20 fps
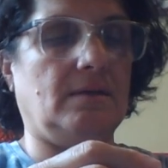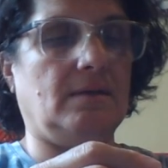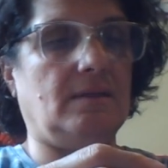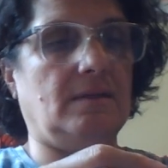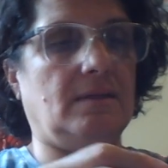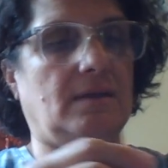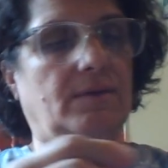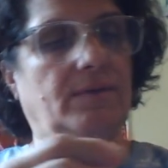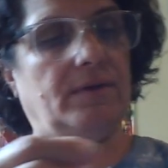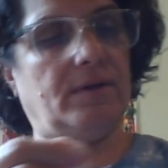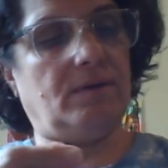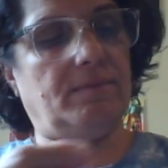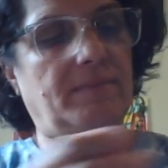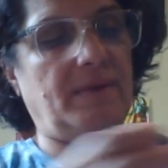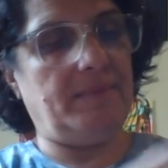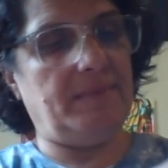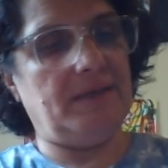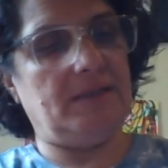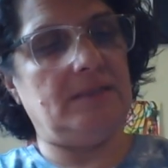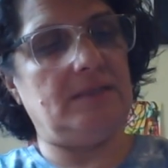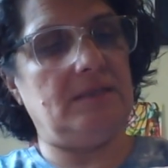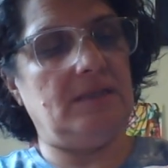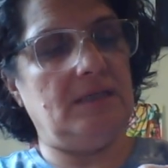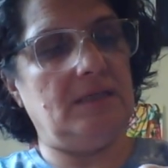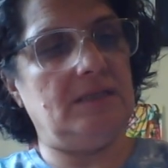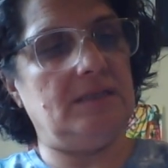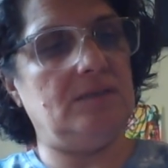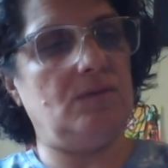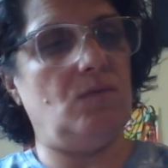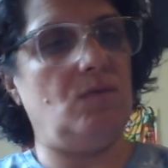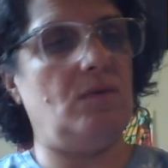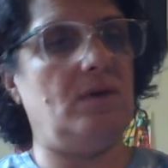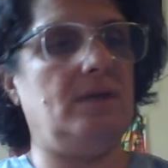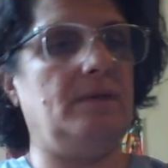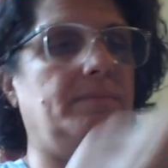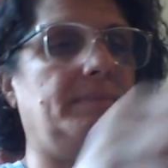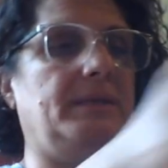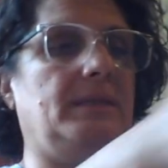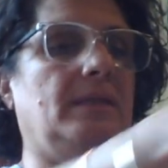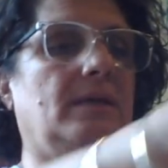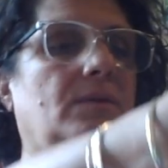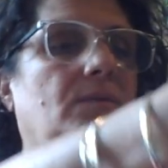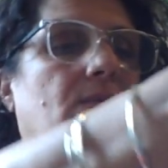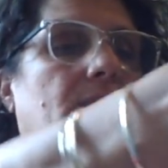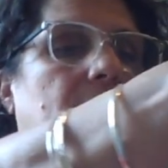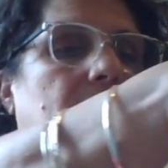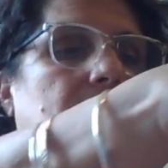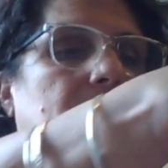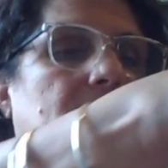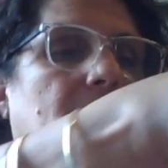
There we go. Maybe he doesn't want to be that way.